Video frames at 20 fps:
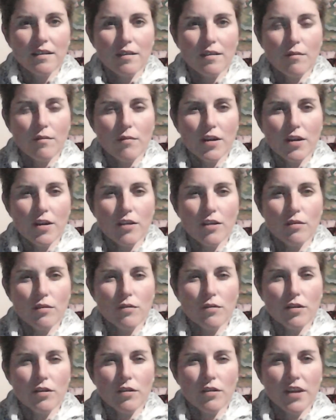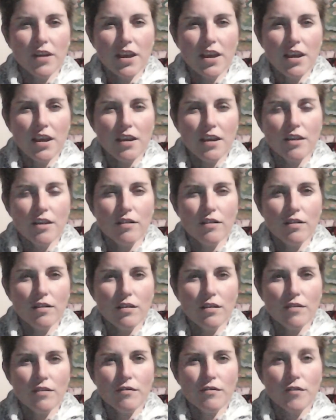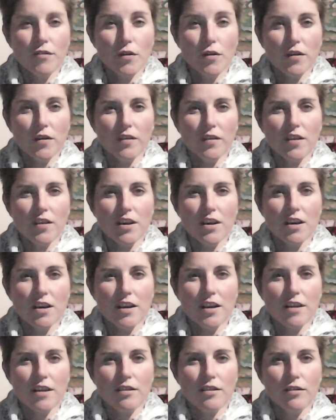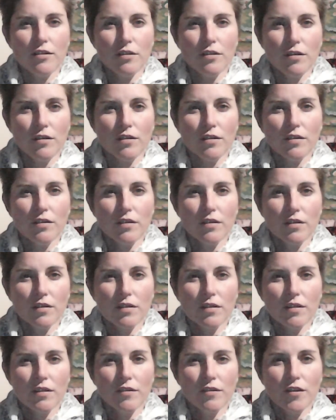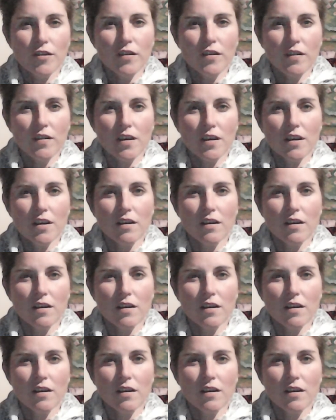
When you're here, you know, the first thing you need to do, first thing.